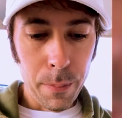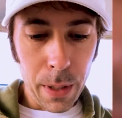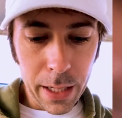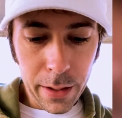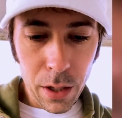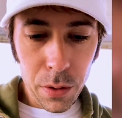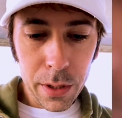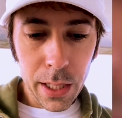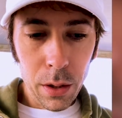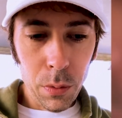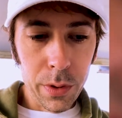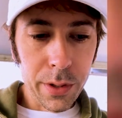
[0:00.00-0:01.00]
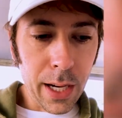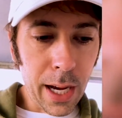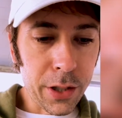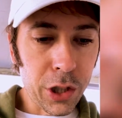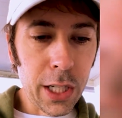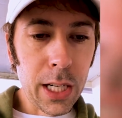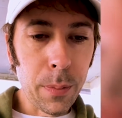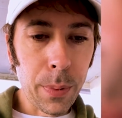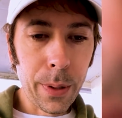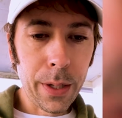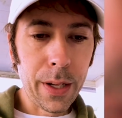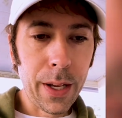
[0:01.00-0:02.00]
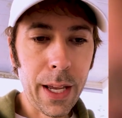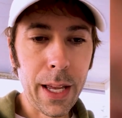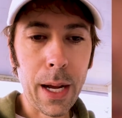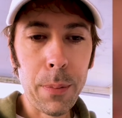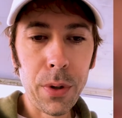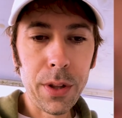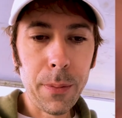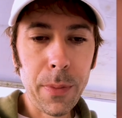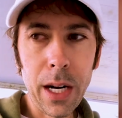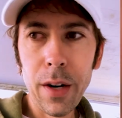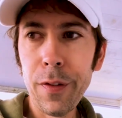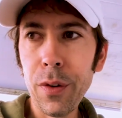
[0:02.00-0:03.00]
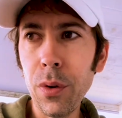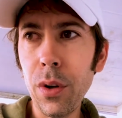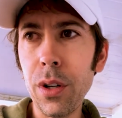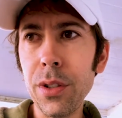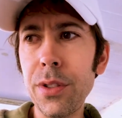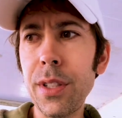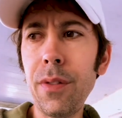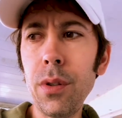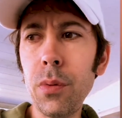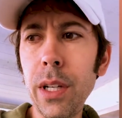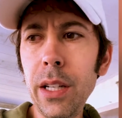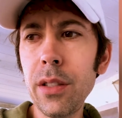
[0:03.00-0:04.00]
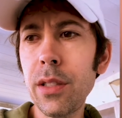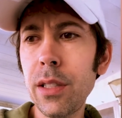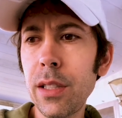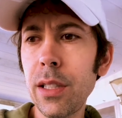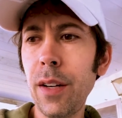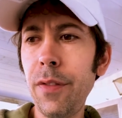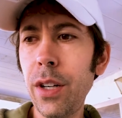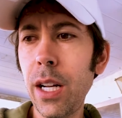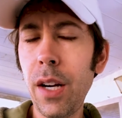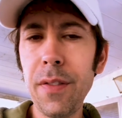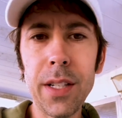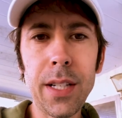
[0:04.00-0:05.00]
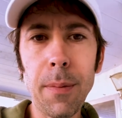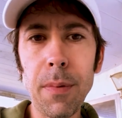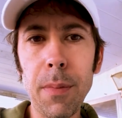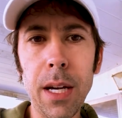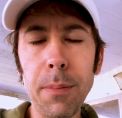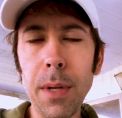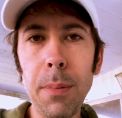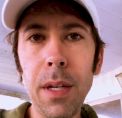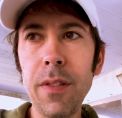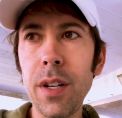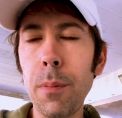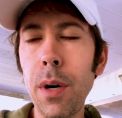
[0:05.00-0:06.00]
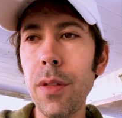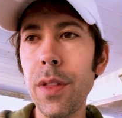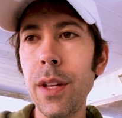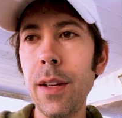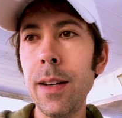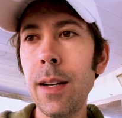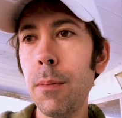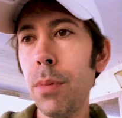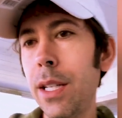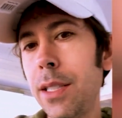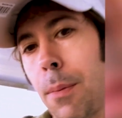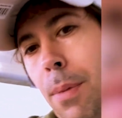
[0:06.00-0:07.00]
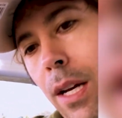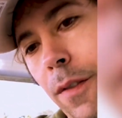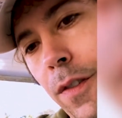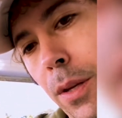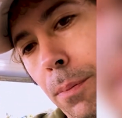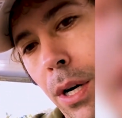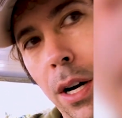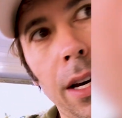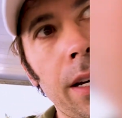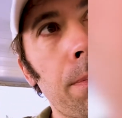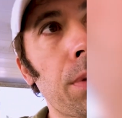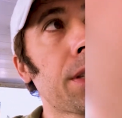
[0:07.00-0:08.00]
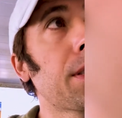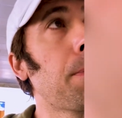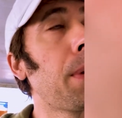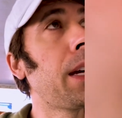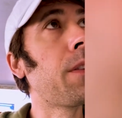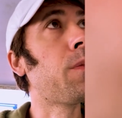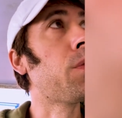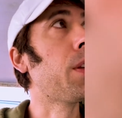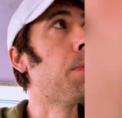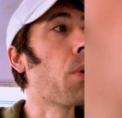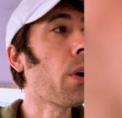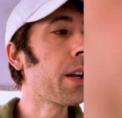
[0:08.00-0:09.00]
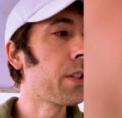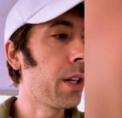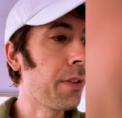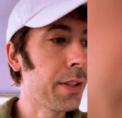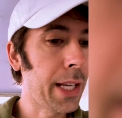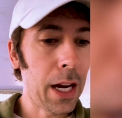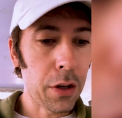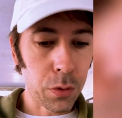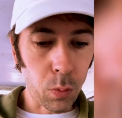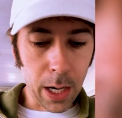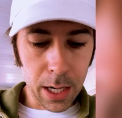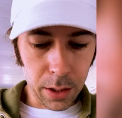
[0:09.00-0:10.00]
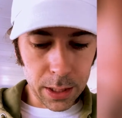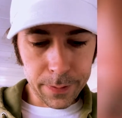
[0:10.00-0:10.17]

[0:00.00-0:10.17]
buying that hotel was not cheap. And I put them there for several weeks. I forget off the top of my head, maybe even a month. Plus I'm paying for the pod, plus I'm paying for the mortgage on this house while it's